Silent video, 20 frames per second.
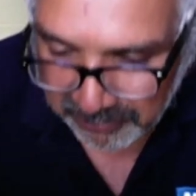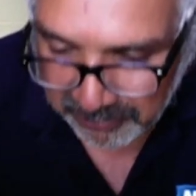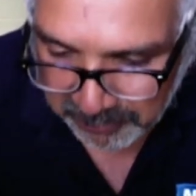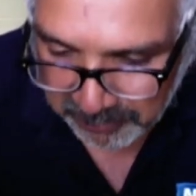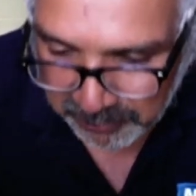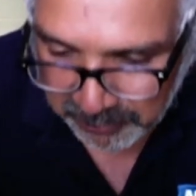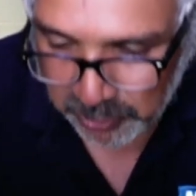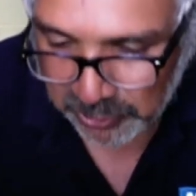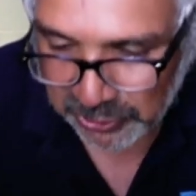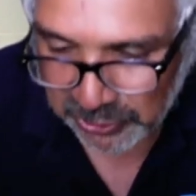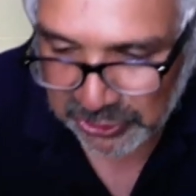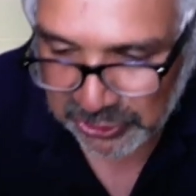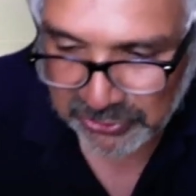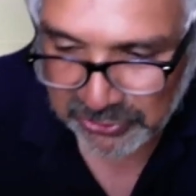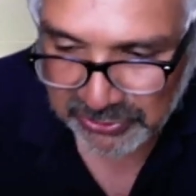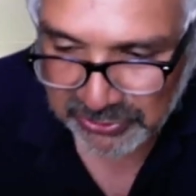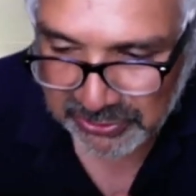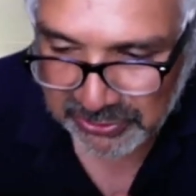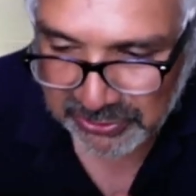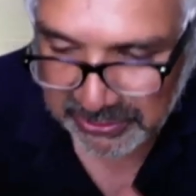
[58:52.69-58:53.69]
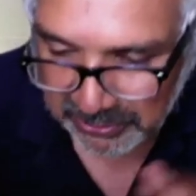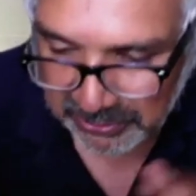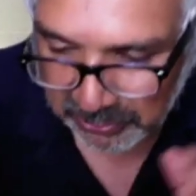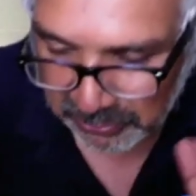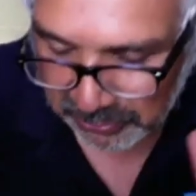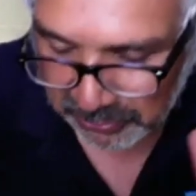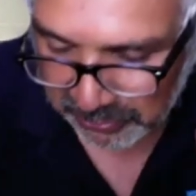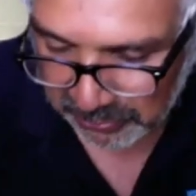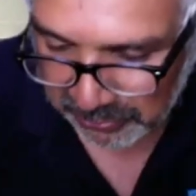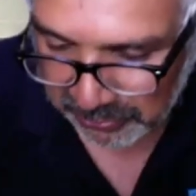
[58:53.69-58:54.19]
pushed as
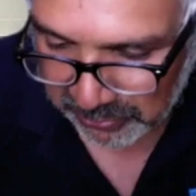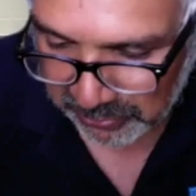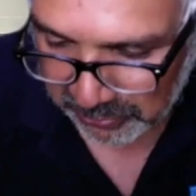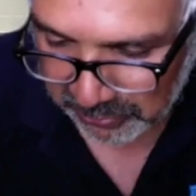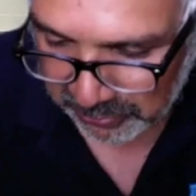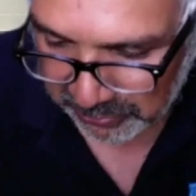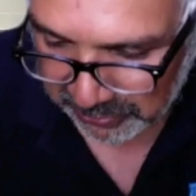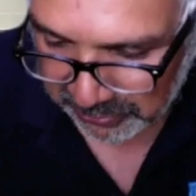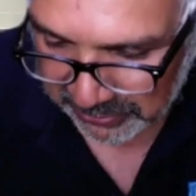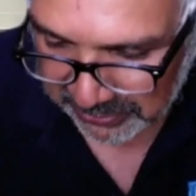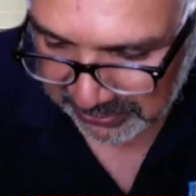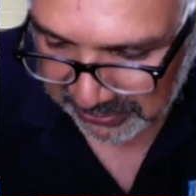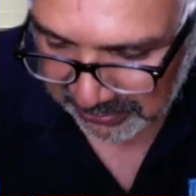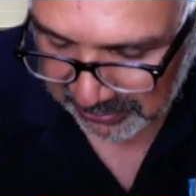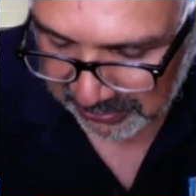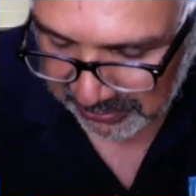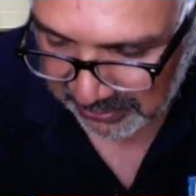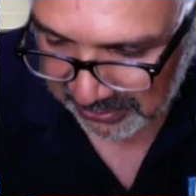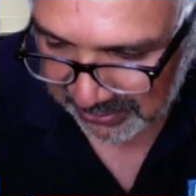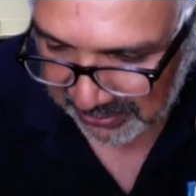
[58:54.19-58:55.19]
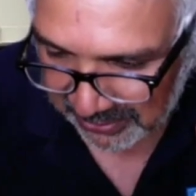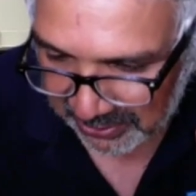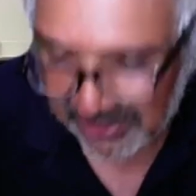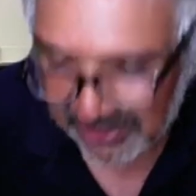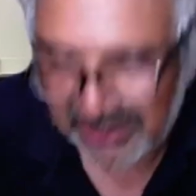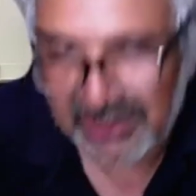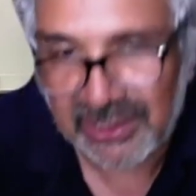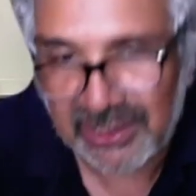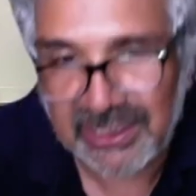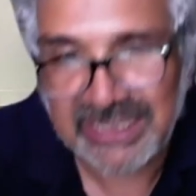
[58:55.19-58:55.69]
or, or uh,
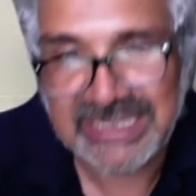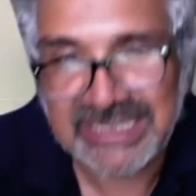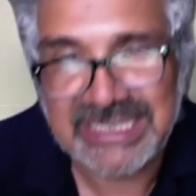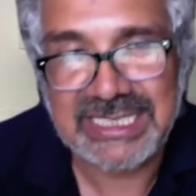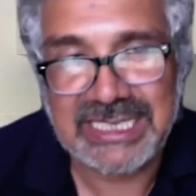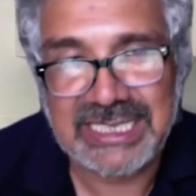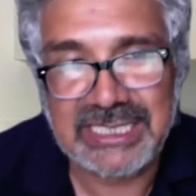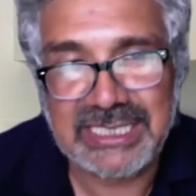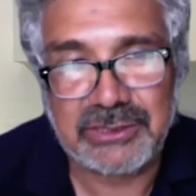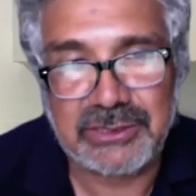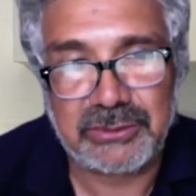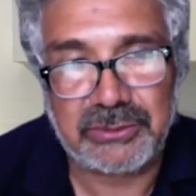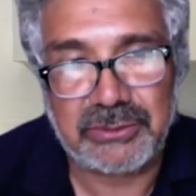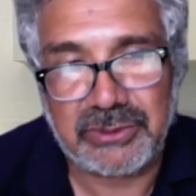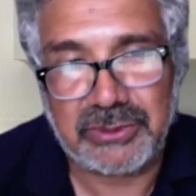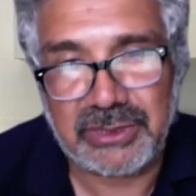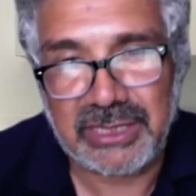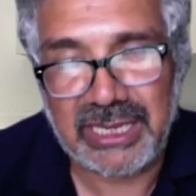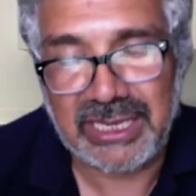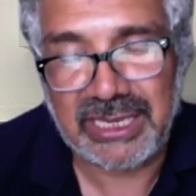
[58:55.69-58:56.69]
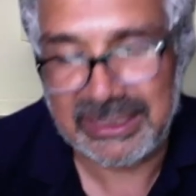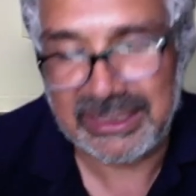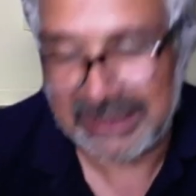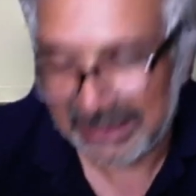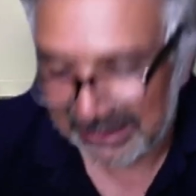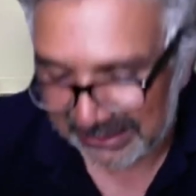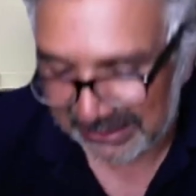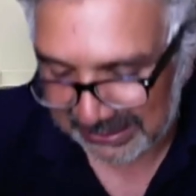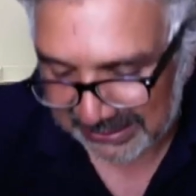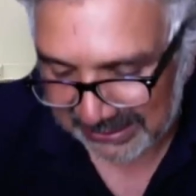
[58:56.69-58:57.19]
highlighted, or and and it's